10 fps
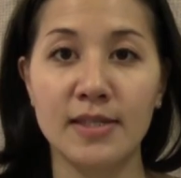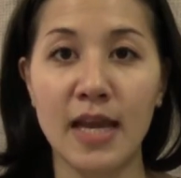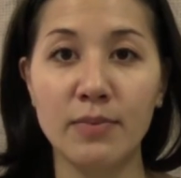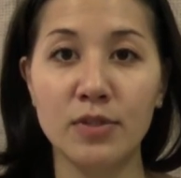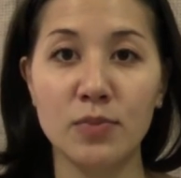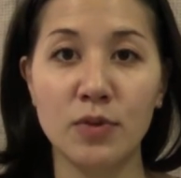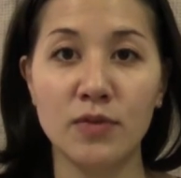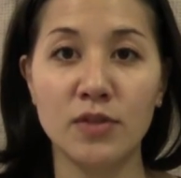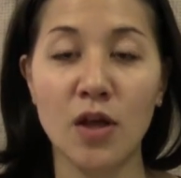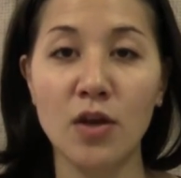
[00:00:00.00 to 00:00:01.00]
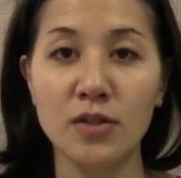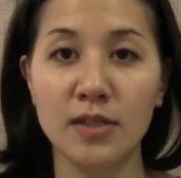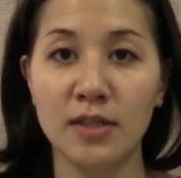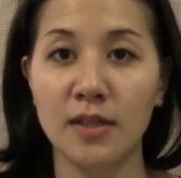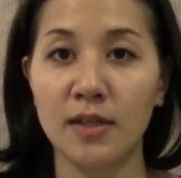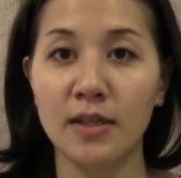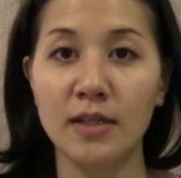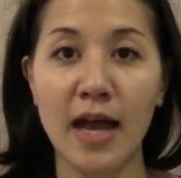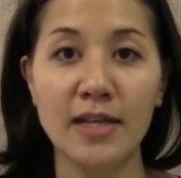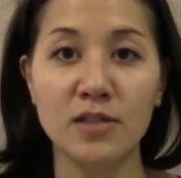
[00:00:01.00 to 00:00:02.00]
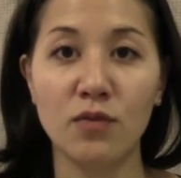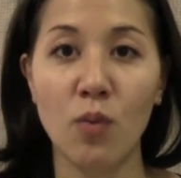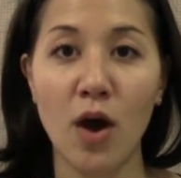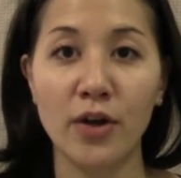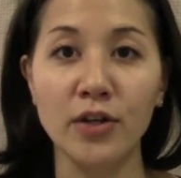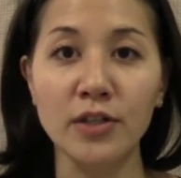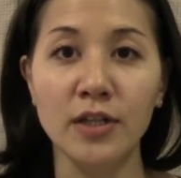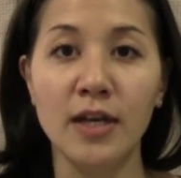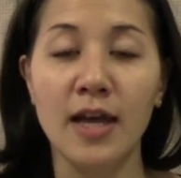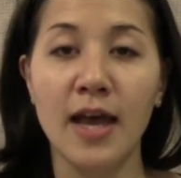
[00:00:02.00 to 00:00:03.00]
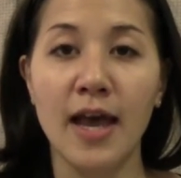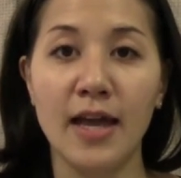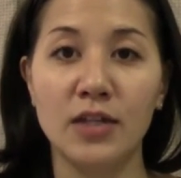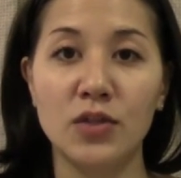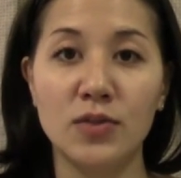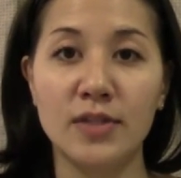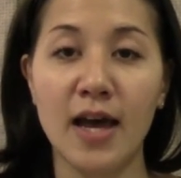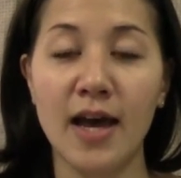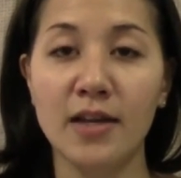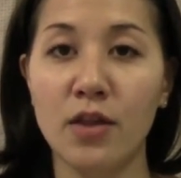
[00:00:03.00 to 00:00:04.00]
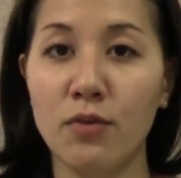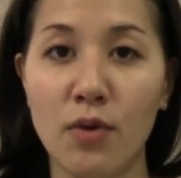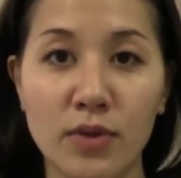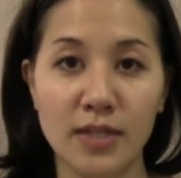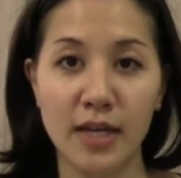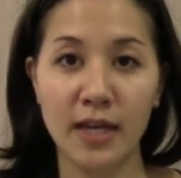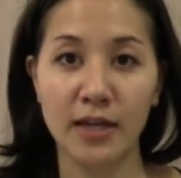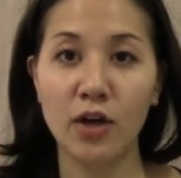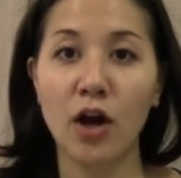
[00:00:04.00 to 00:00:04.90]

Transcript: a tablespoon of salt in a glass of water and use that throughout the day and